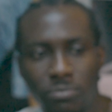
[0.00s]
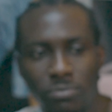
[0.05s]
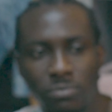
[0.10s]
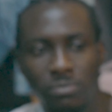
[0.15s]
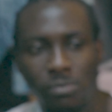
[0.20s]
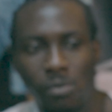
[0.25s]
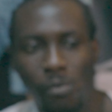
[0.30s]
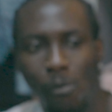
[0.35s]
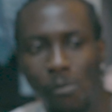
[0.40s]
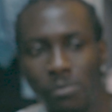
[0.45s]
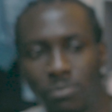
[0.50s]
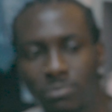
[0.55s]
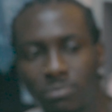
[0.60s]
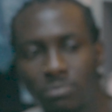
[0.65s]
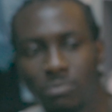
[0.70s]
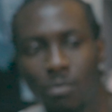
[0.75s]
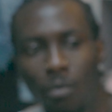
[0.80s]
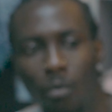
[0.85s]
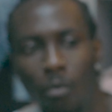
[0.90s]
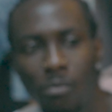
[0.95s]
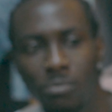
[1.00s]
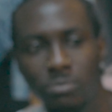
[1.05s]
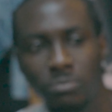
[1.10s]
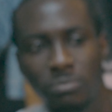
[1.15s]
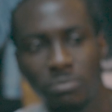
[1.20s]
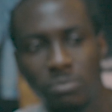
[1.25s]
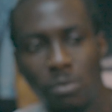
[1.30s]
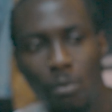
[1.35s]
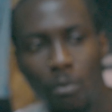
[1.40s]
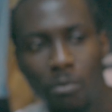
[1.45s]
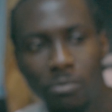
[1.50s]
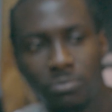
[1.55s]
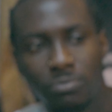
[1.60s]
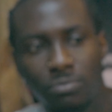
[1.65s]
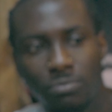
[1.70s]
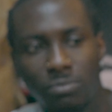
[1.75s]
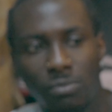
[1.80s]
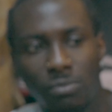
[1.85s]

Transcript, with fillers: You you have a really, really